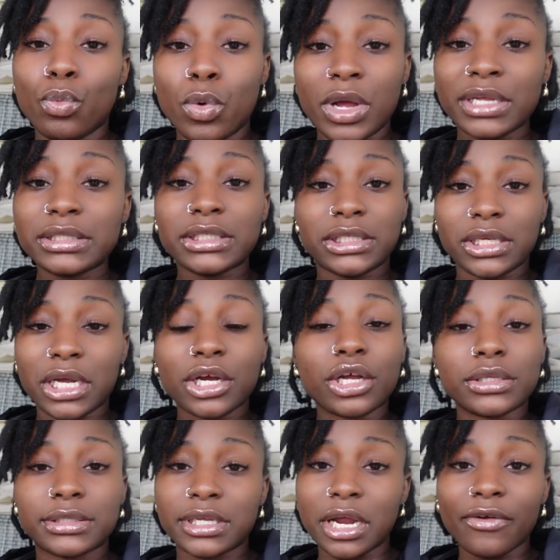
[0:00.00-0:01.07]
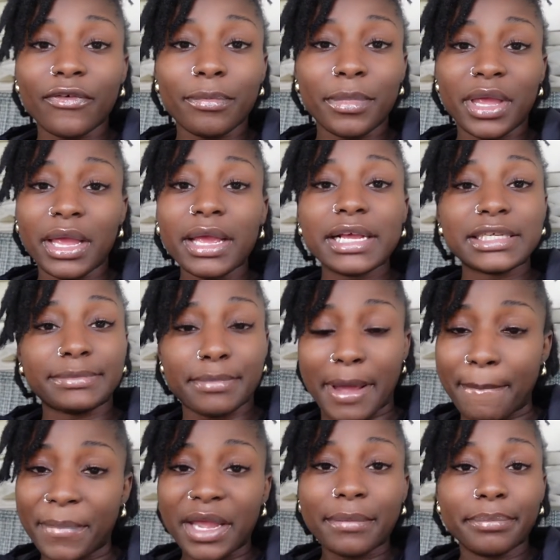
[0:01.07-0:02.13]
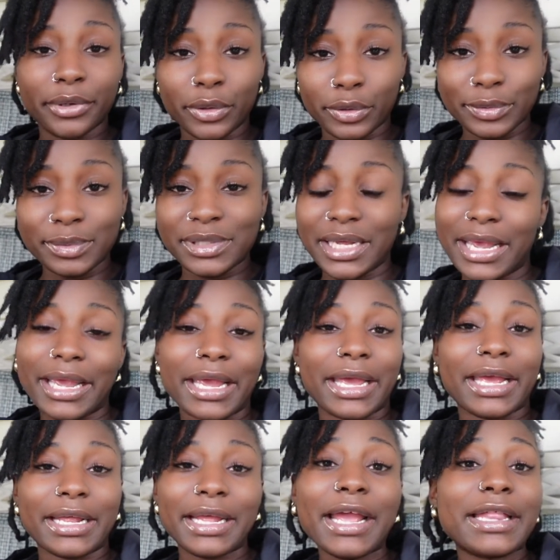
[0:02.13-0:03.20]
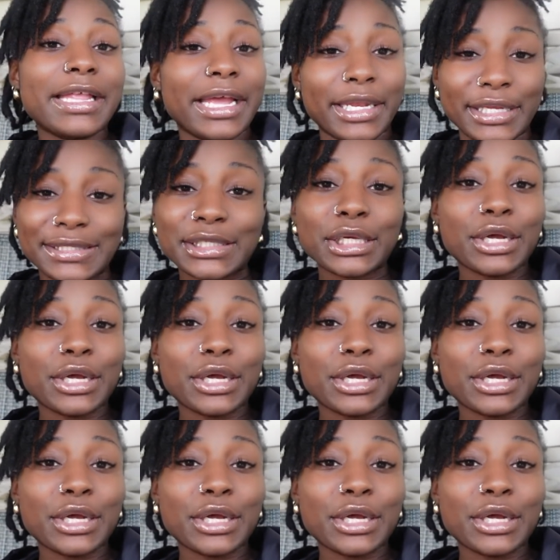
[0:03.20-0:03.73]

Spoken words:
What's a concern for me is my big boobs, and they need to